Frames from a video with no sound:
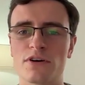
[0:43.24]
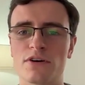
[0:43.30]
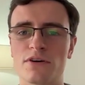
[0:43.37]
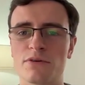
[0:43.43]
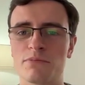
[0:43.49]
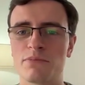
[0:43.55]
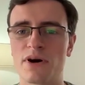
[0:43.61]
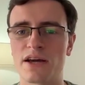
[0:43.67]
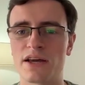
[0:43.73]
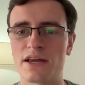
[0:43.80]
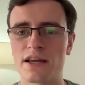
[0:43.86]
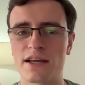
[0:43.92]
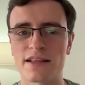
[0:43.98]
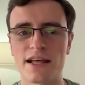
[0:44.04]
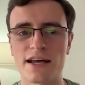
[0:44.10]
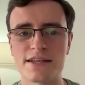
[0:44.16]
by
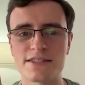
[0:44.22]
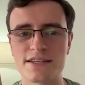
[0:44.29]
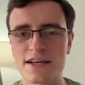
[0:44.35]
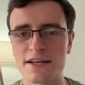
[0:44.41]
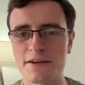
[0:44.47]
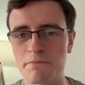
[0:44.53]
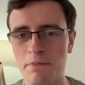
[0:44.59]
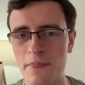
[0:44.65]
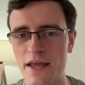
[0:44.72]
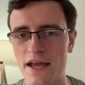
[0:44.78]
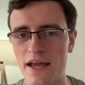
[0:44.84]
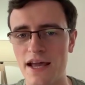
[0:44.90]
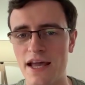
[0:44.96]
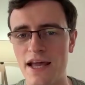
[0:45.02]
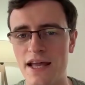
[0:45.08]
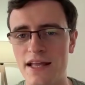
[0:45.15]
Atlassian,
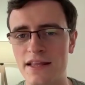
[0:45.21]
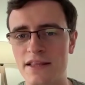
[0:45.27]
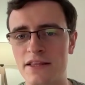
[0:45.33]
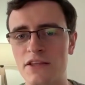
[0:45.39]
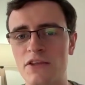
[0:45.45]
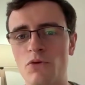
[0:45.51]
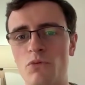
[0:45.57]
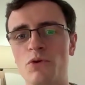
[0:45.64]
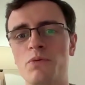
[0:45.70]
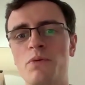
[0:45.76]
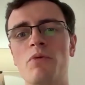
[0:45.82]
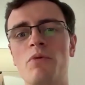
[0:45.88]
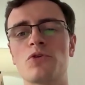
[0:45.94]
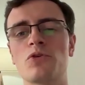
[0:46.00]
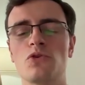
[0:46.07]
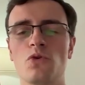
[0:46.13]
and what we
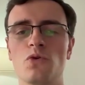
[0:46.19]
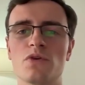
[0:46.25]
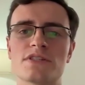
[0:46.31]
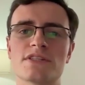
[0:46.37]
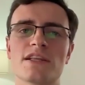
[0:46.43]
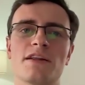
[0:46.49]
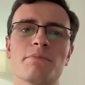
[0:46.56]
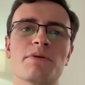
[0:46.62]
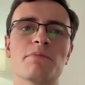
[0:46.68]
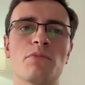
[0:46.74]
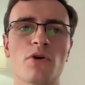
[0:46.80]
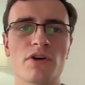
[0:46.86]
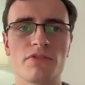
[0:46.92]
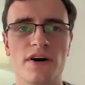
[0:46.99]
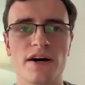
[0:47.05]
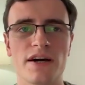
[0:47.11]
want to do is a little bit
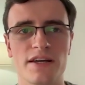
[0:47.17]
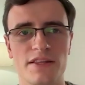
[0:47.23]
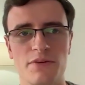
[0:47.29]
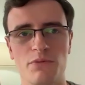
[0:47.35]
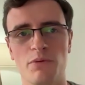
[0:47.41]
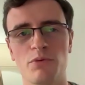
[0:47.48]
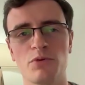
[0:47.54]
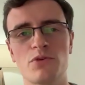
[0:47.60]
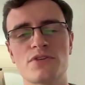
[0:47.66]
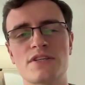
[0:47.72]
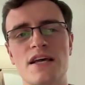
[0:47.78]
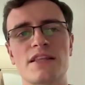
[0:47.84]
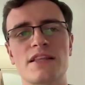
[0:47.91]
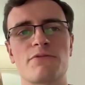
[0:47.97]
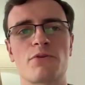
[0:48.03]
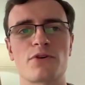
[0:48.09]
modified. We want to
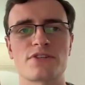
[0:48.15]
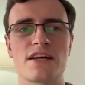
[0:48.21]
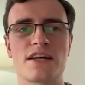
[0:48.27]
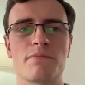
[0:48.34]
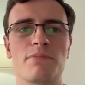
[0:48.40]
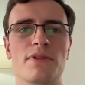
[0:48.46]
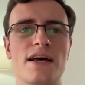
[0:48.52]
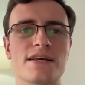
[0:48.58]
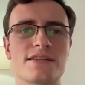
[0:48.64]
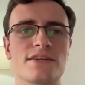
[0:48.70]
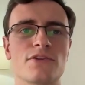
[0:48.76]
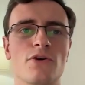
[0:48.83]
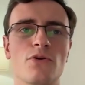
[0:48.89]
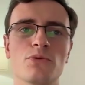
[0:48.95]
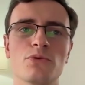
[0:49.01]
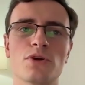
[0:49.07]
set, for example, asset
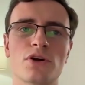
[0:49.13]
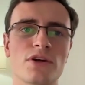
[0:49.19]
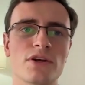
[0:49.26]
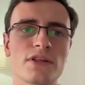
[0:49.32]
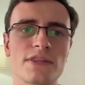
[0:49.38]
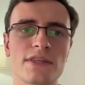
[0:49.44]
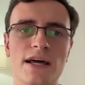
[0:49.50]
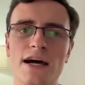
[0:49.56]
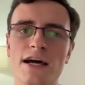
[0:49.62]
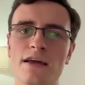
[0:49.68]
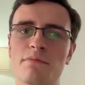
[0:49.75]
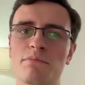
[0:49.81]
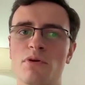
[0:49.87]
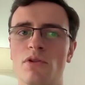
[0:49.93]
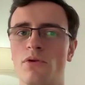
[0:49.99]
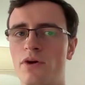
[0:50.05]
owner,
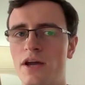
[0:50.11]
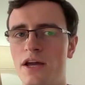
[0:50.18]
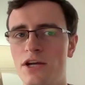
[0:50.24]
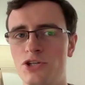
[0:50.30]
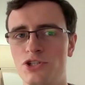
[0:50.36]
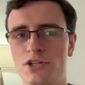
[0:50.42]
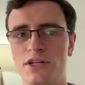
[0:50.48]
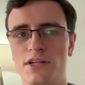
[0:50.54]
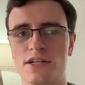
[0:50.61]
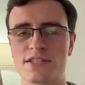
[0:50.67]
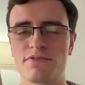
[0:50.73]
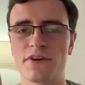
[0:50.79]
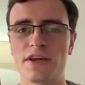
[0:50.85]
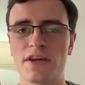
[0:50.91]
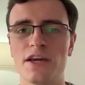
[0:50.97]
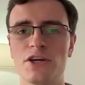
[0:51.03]
type, location,
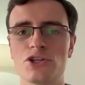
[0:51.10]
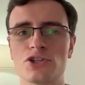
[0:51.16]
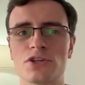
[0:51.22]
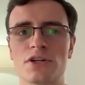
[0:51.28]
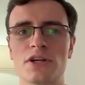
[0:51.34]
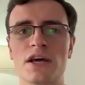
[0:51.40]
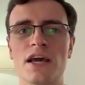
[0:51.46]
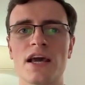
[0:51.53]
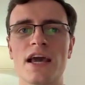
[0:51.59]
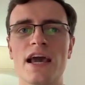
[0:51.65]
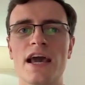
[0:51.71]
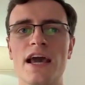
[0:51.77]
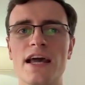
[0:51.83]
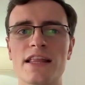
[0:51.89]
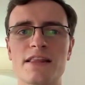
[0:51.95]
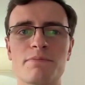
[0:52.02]
classification,
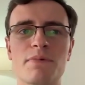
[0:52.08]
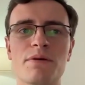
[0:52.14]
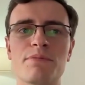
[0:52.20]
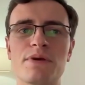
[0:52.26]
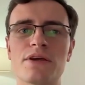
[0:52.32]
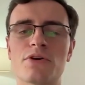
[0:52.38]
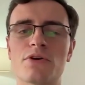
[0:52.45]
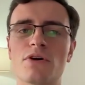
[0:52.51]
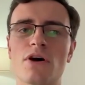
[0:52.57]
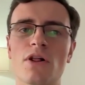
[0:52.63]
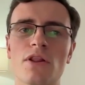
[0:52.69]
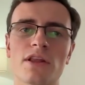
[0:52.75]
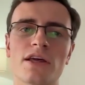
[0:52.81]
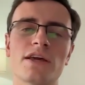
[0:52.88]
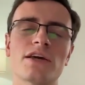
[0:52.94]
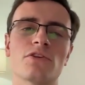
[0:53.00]
and maybe
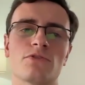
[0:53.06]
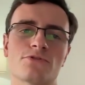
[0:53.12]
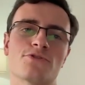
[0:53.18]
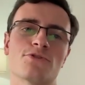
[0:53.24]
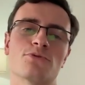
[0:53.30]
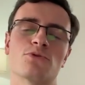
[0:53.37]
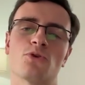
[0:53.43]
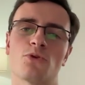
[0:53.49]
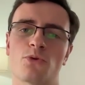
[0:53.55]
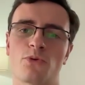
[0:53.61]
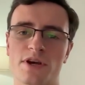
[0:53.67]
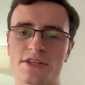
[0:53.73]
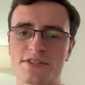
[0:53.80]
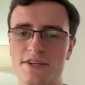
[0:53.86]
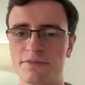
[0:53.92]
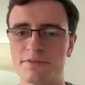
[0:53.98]
link it also to a
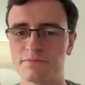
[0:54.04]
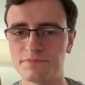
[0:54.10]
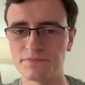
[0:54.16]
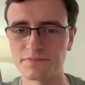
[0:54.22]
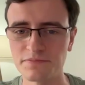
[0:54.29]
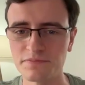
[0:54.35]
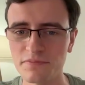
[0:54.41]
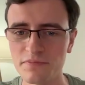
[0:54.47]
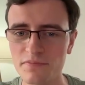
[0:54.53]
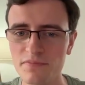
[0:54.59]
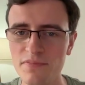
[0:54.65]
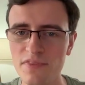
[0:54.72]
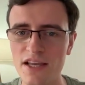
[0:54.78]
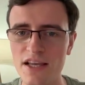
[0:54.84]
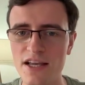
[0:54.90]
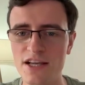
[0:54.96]
risk.
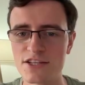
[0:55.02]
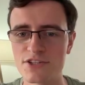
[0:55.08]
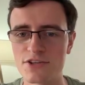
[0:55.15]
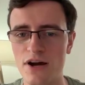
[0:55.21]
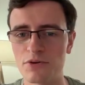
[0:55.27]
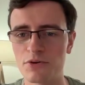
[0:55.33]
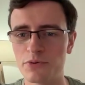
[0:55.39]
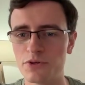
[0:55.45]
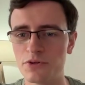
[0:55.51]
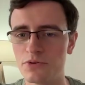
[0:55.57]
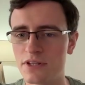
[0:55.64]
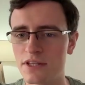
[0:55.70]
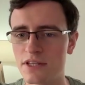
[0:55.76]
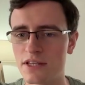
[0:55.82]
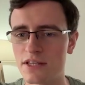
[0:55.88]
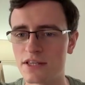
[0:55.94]
So how do we do it? The